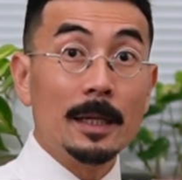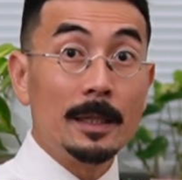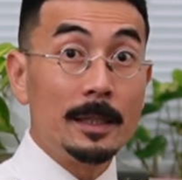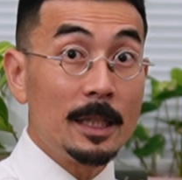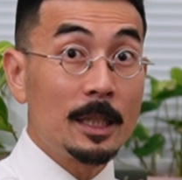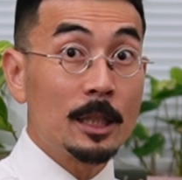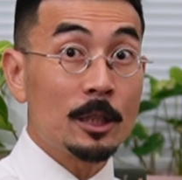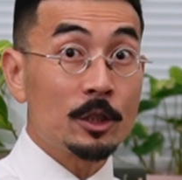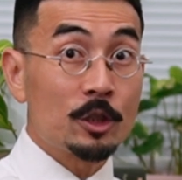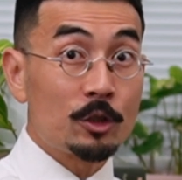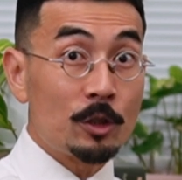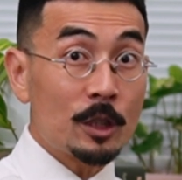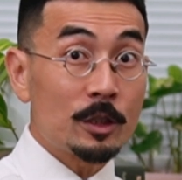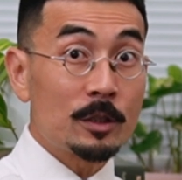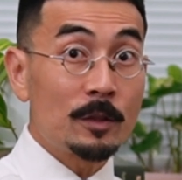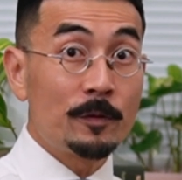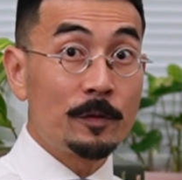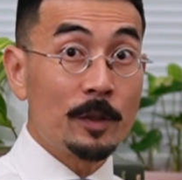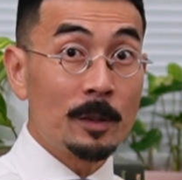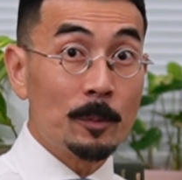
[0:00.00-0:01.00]
The
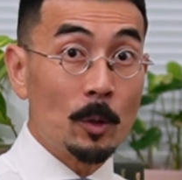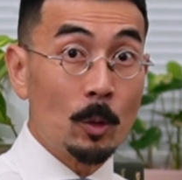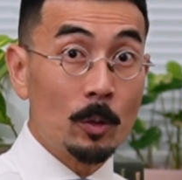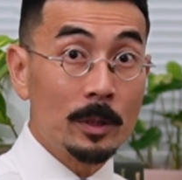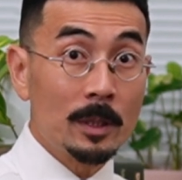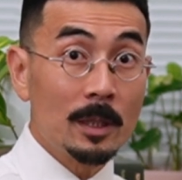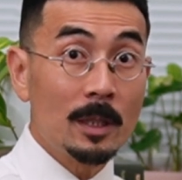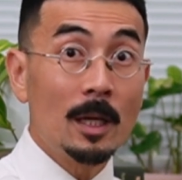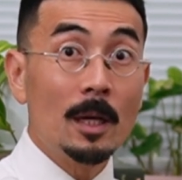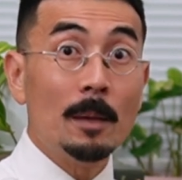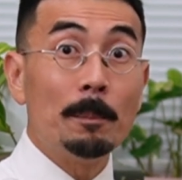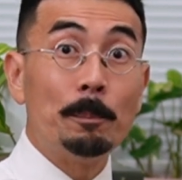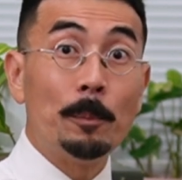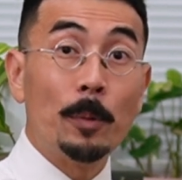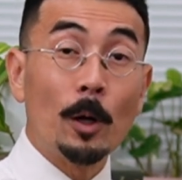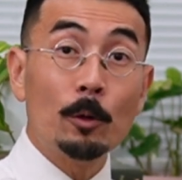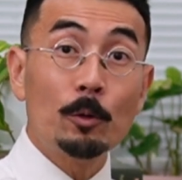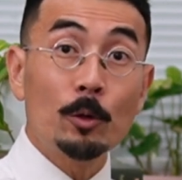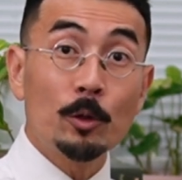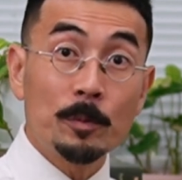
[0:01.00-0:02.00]
construction firm owner
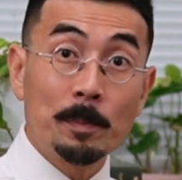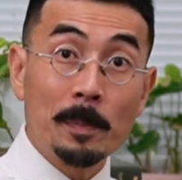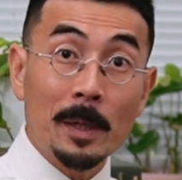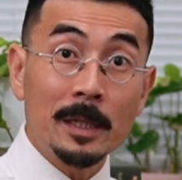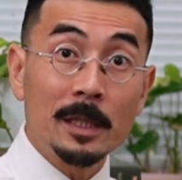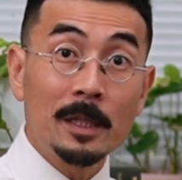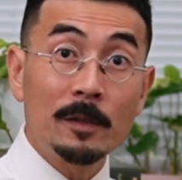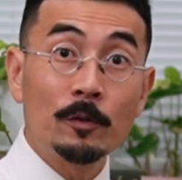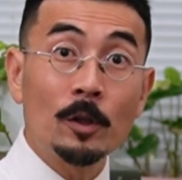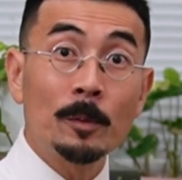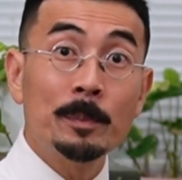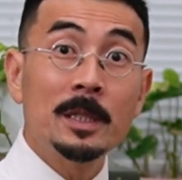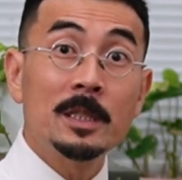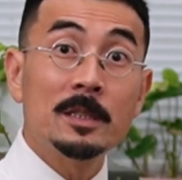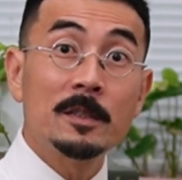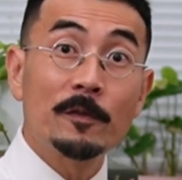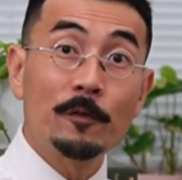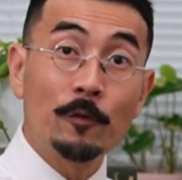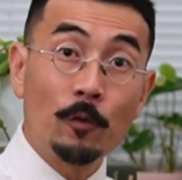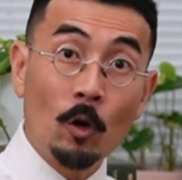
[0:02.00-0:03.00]
borrowed money from
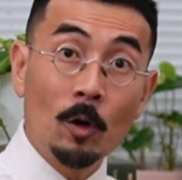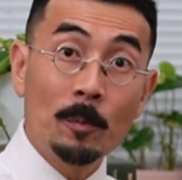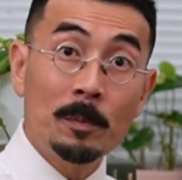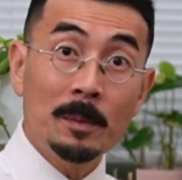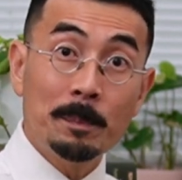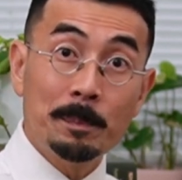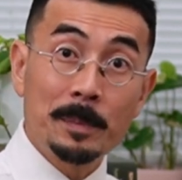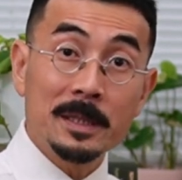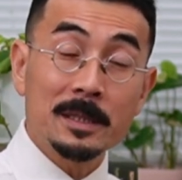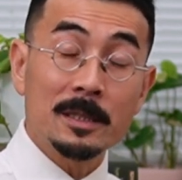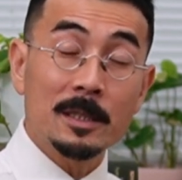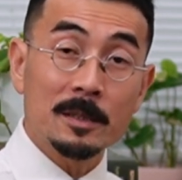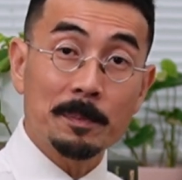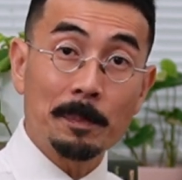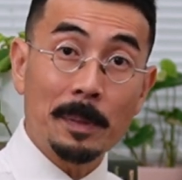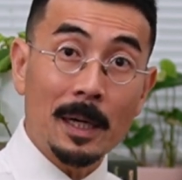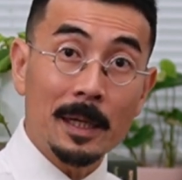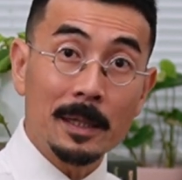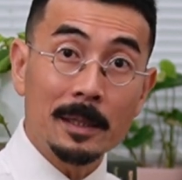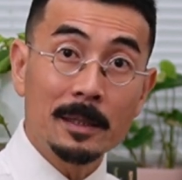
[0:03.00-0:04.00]
his former business
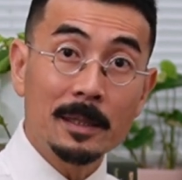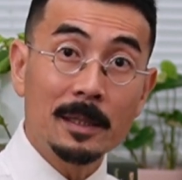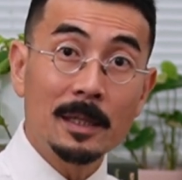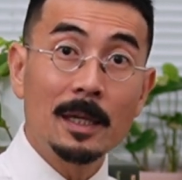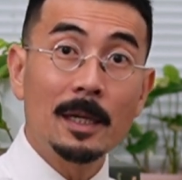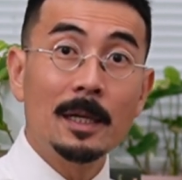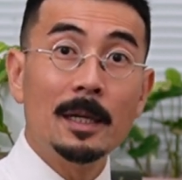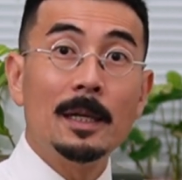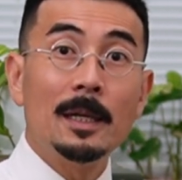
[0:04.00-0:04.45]
partner,